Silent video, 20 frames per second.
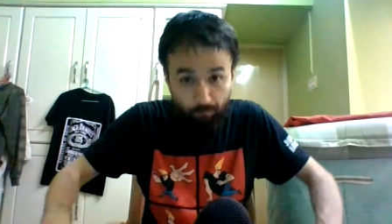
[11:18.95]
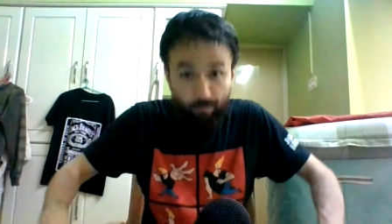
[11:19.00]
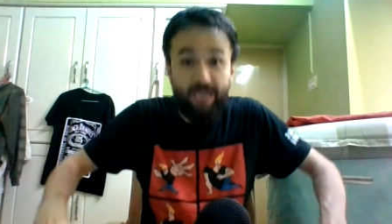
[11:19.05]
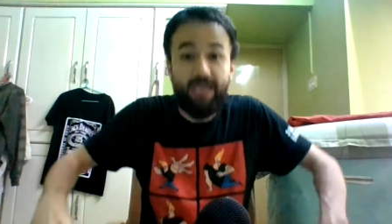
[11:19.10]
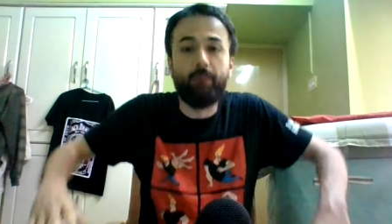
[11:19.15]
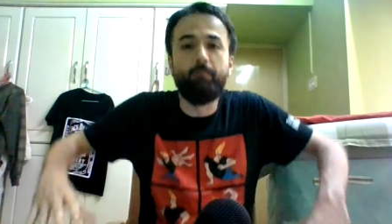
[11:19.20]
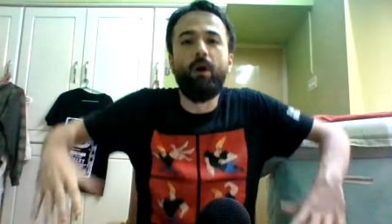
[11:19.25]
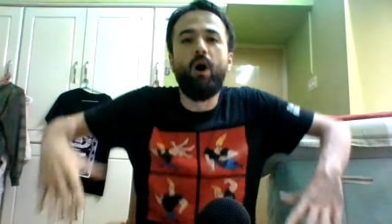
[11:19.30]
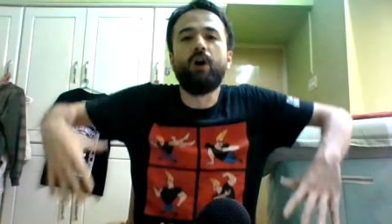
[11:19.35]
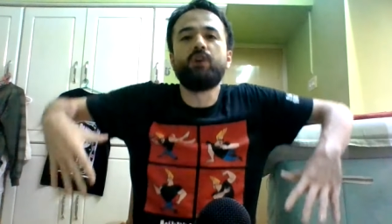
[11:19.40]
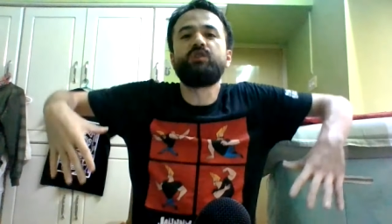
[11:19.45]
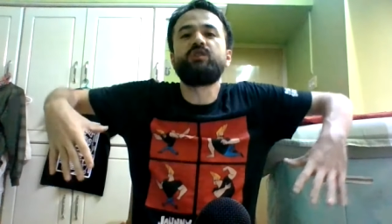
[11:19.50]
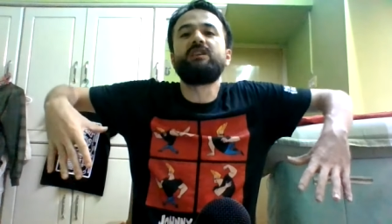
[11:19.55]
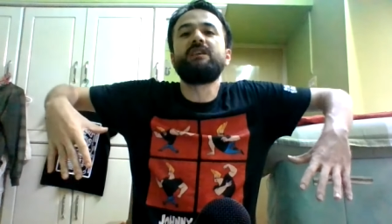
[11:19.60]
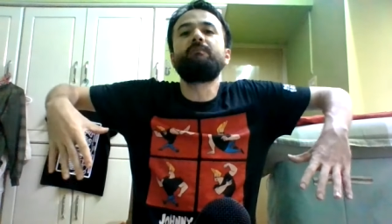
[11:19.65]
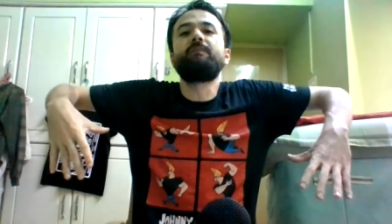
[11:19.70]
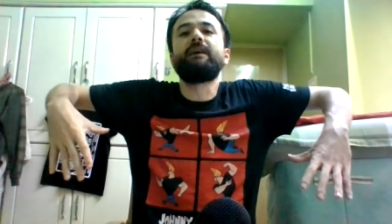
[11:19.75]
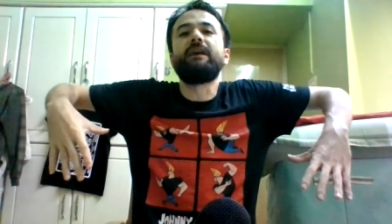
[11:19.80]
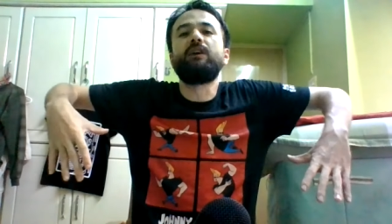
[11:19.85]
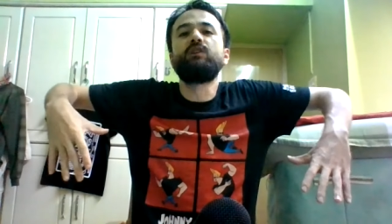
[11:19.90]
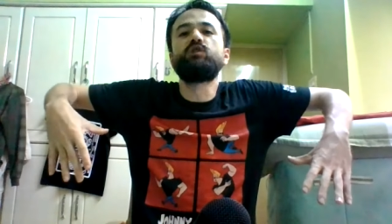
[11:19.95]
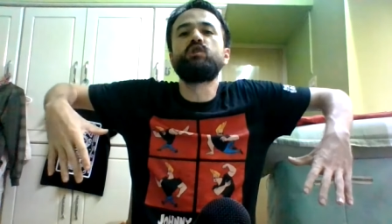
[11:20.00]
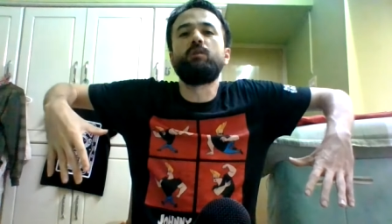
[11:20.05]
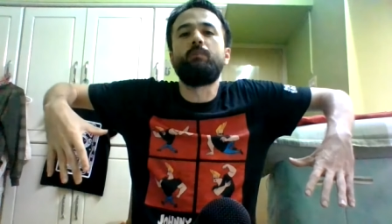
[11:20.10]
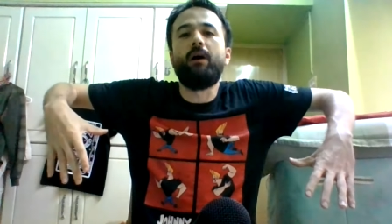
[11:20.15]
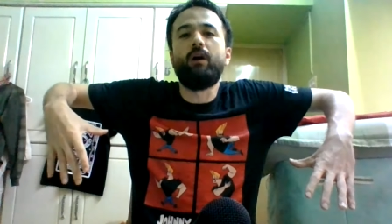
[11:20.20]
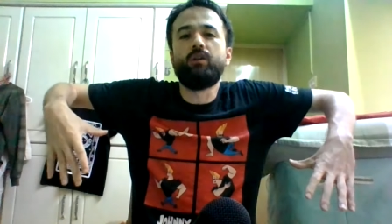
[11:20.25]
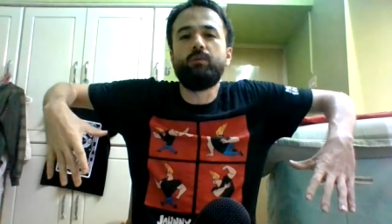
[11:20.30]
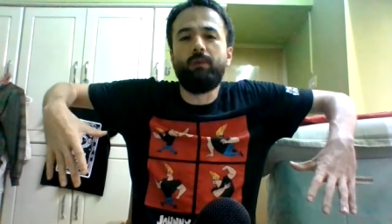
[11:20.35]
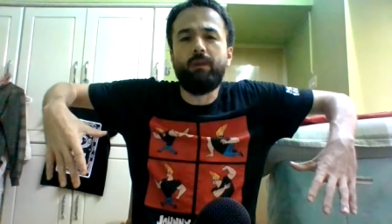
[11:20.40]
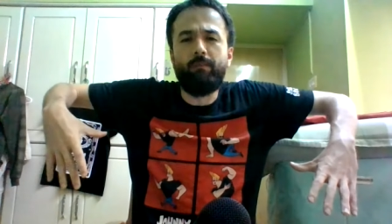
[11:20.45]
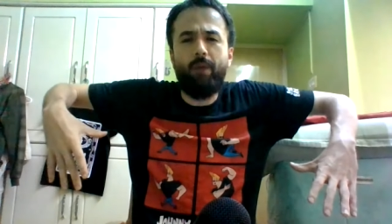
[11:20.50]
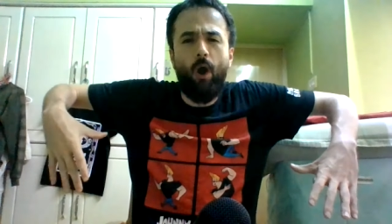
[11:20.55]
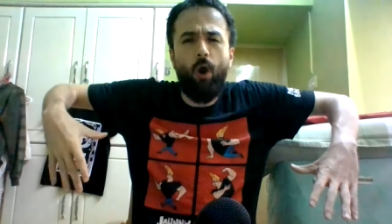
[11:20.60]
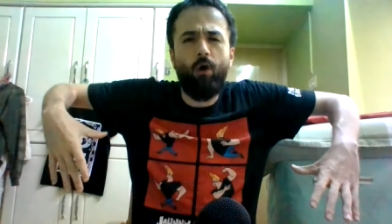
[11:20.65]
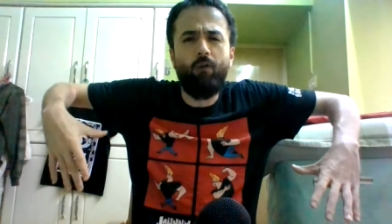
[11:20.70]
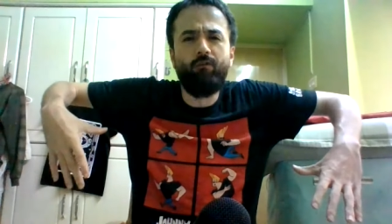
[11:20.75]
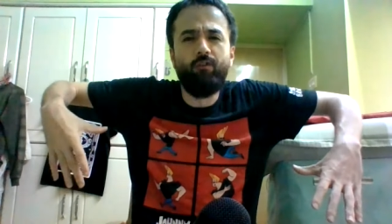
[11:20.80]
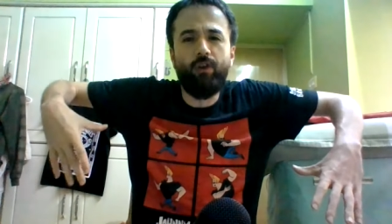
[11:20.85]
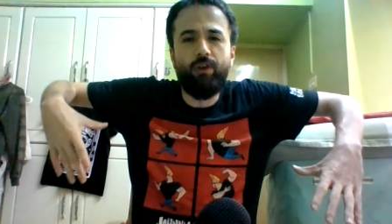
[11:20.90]
Big Boss seeming insurmountably
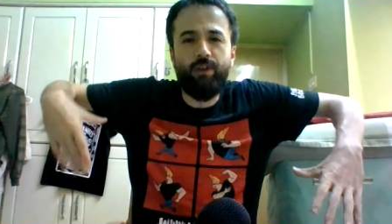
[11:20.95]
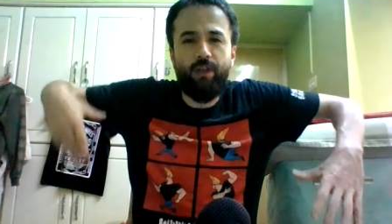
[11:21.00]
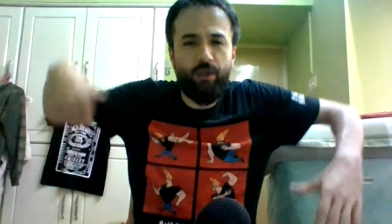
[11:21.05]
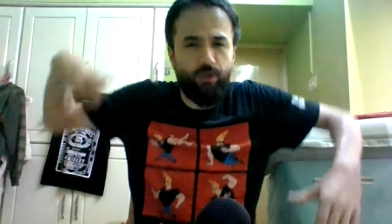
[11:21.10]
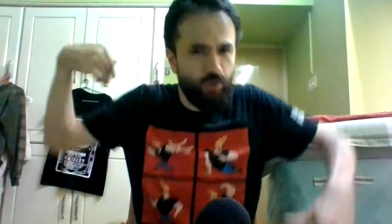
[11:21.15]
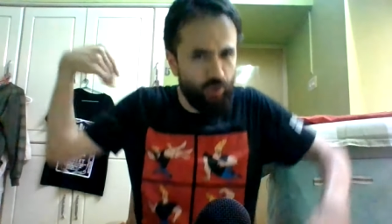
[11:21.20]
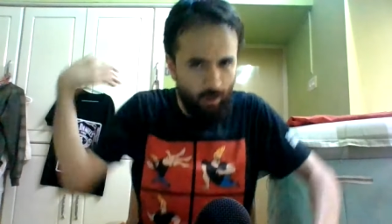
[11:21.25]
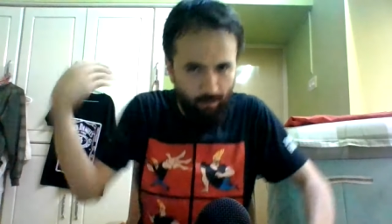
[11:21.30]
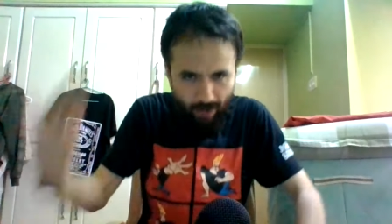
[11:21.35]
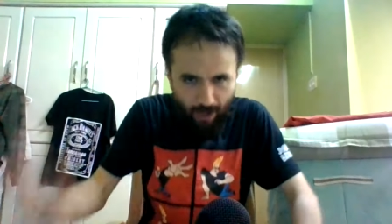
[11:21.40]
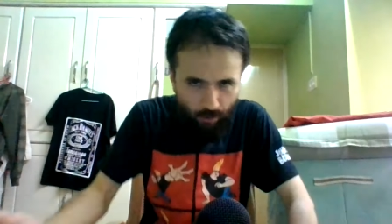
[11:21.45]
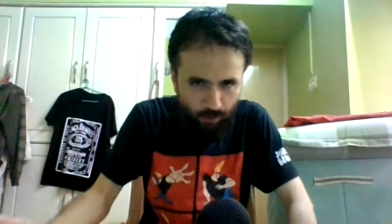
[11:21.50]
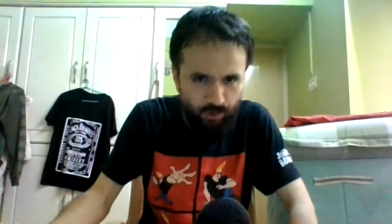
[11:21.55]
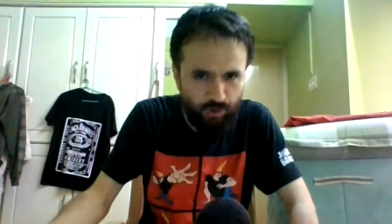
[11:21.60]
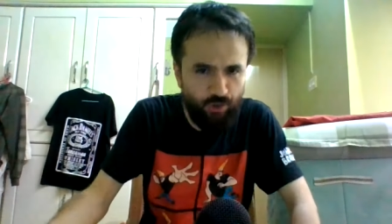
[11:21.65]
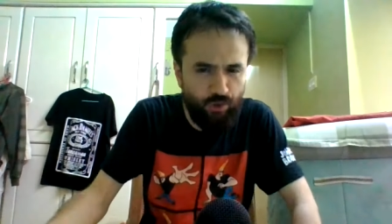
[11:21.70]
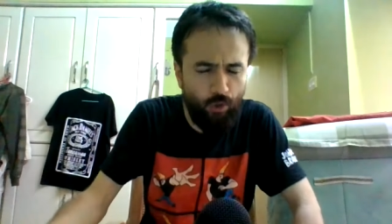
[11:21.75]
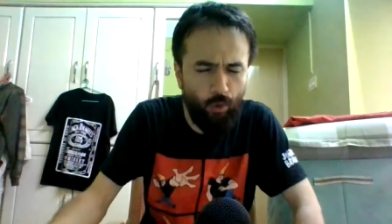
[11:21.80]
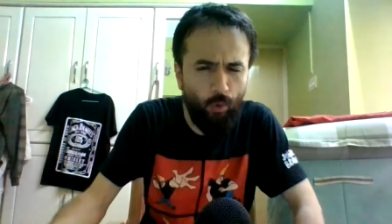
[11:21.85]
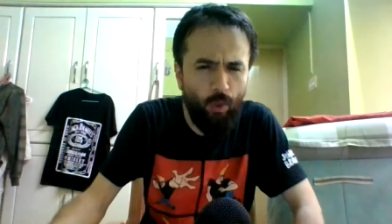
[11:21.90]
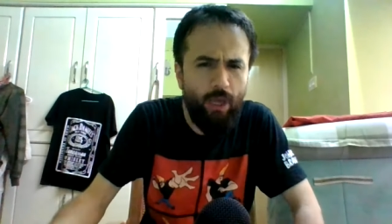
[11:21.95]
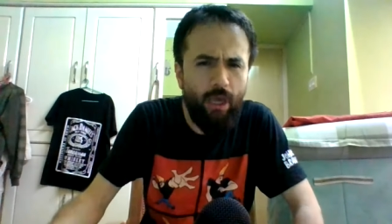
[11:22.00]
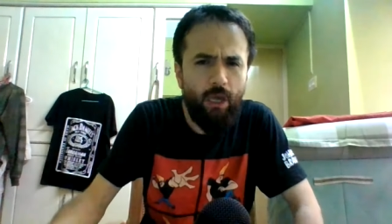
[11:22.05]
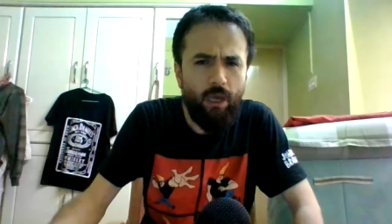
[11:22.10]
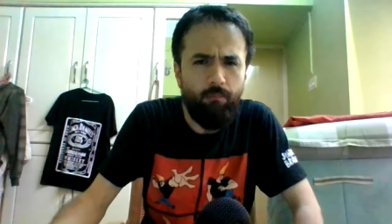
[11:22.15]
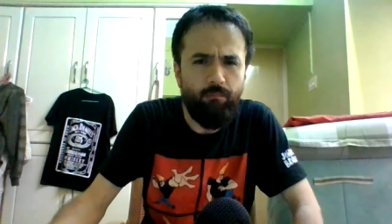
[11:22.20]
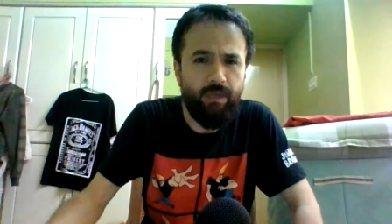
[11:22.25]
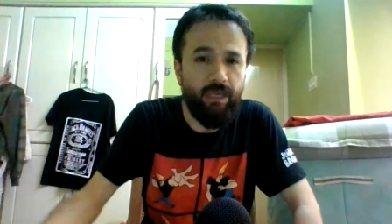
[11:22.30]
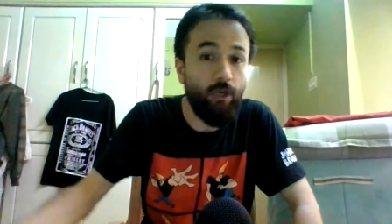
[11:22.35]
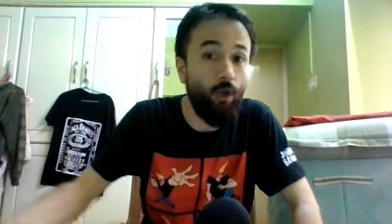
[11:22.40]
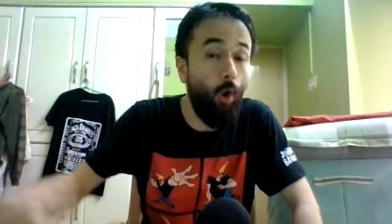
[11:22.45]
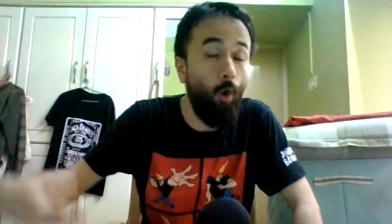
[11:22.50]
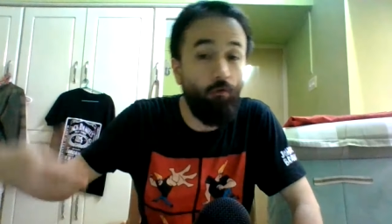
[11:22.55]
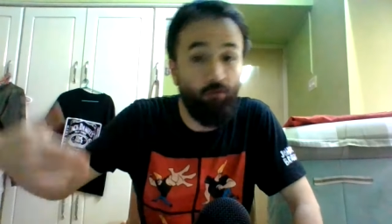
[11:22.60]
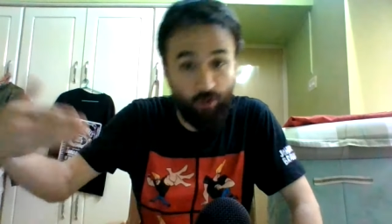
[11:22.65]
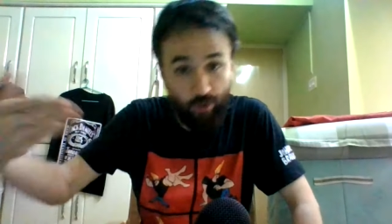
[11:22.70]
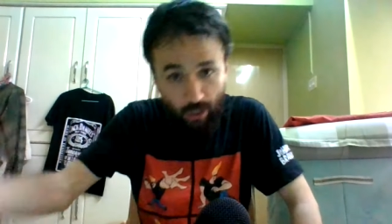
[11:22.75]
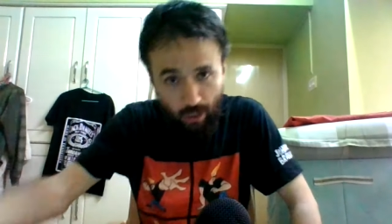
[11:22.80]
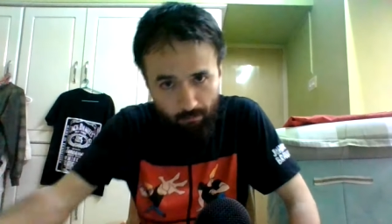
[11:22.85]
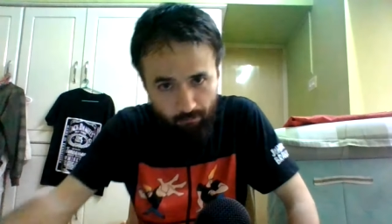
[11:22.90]
powerful and then somehow still being
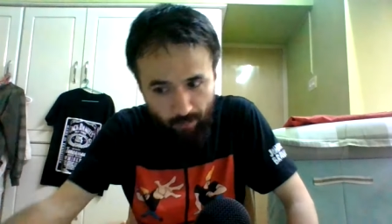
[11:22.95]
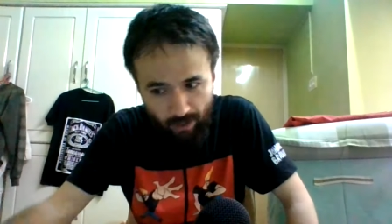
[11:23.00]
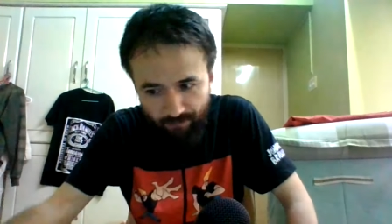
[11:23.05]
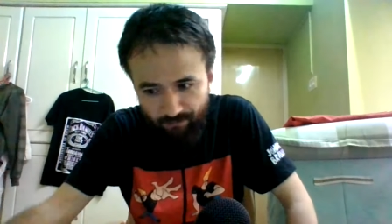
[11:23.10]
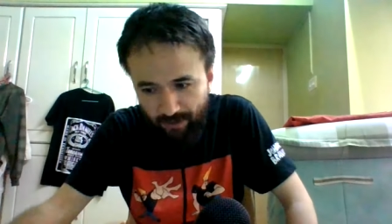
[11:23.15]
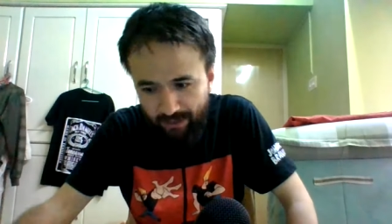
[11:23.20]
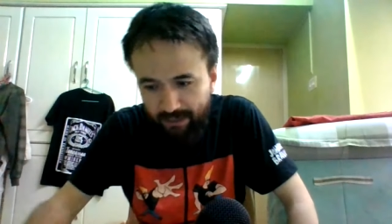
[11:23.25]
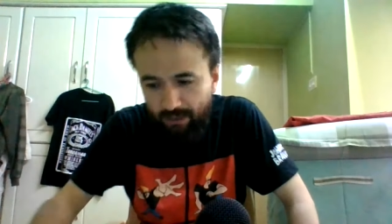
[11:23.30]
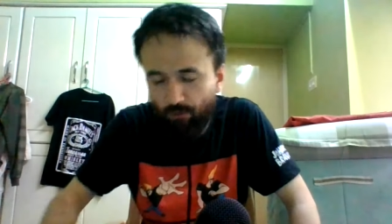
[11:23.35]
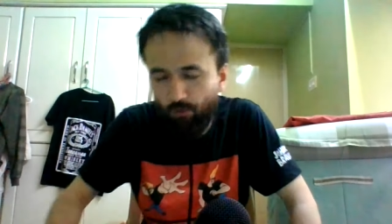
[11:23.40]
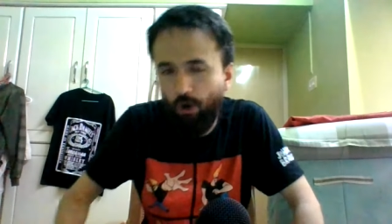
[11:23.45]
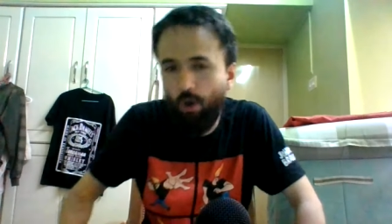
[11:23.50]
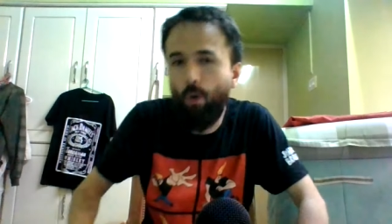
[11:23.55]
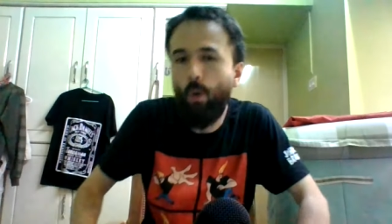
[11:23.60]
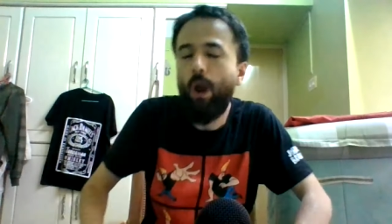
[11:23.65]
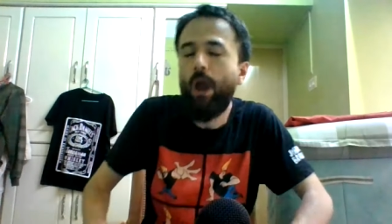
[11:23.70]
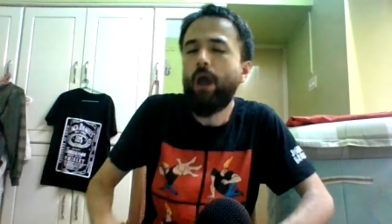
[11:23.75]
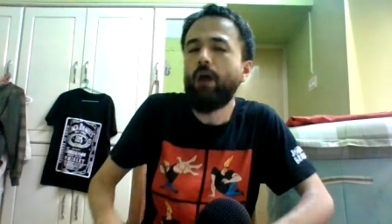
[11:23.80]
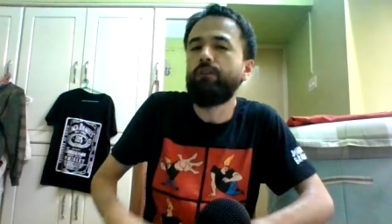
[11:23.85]
overcome by the hero,